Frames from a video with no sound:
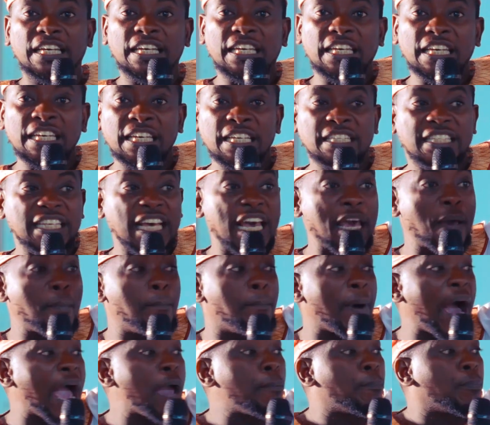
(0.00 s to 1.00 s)
is a
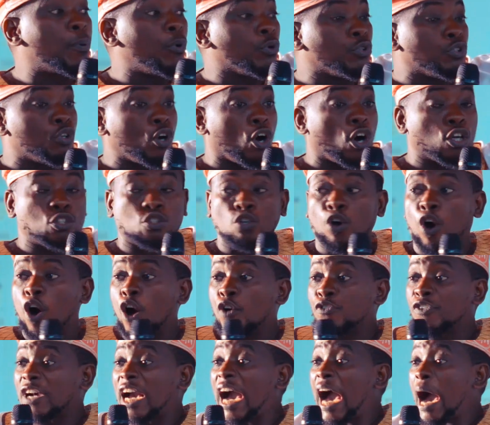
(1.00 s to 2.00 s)
byproduct
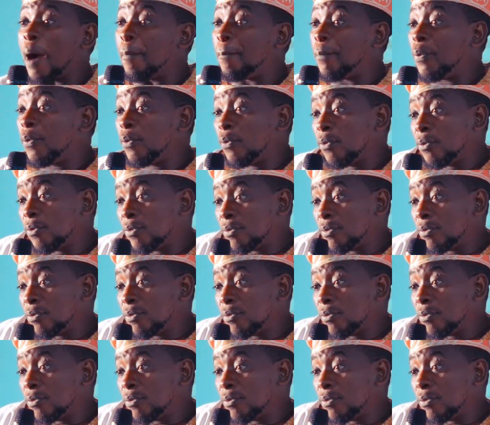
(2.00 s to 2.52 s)
of CAP.